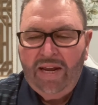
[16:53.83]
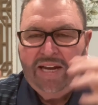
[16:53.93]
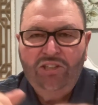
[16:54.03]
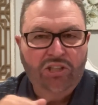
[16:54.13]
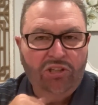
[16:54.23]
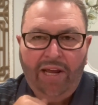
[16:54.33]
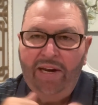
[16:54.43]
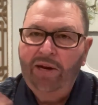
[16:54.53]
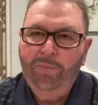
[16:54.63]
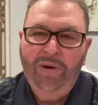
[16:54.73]
and just
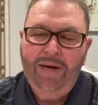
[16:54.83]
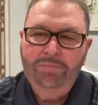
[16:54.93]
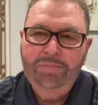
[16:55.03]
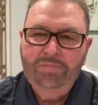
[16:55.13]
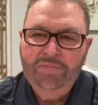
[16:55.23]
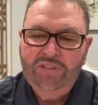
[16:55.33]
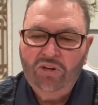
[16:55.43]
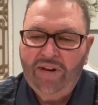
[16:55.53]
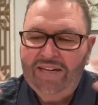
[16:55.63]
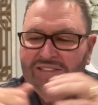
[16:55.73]
letting it rip.
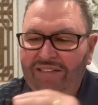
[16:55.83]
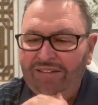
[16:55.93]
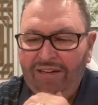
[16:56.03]
So that's it.